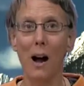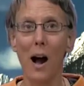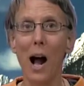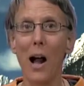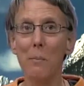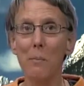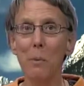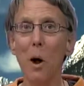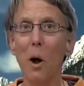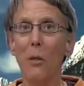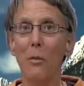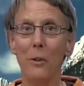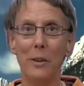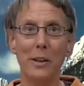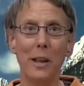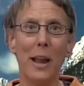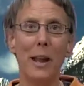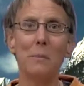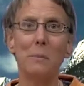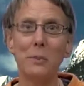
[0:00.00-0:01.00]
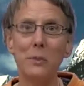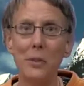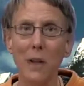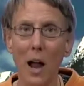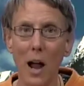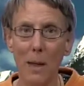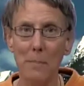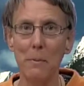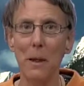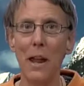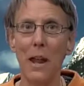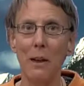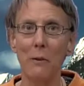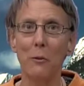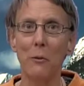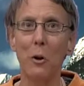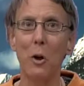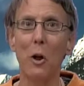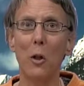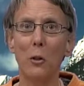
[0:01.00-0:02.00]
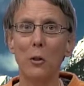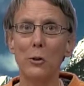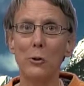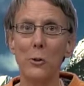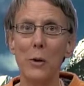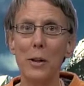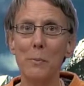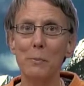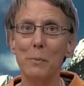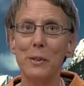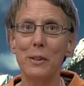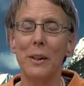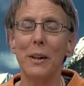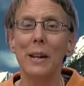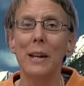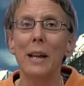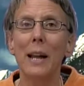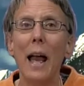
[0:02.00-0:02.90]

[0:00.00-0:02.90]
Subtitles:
I bought the tapes. I paid for all the trips.